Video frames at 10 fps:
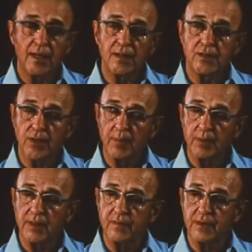And so I
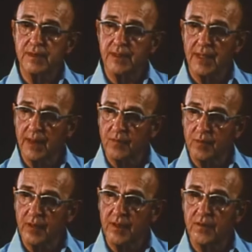believe it's time for
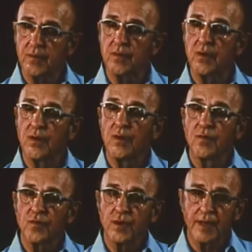me to
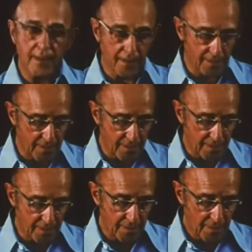forget the
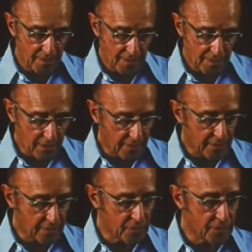
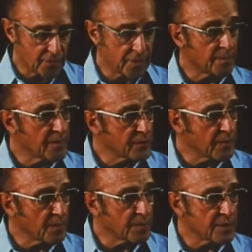caricatures and
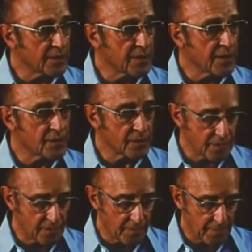misrepresentations
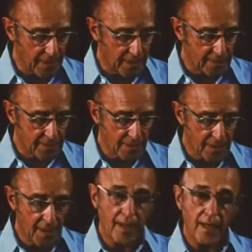of the past
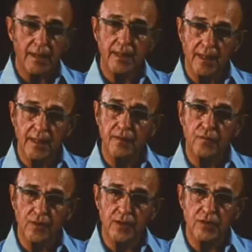and take a
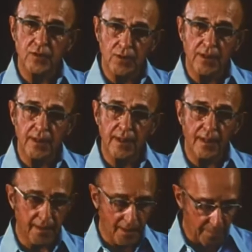fresh look
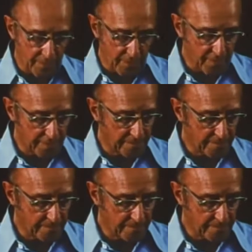at empathy.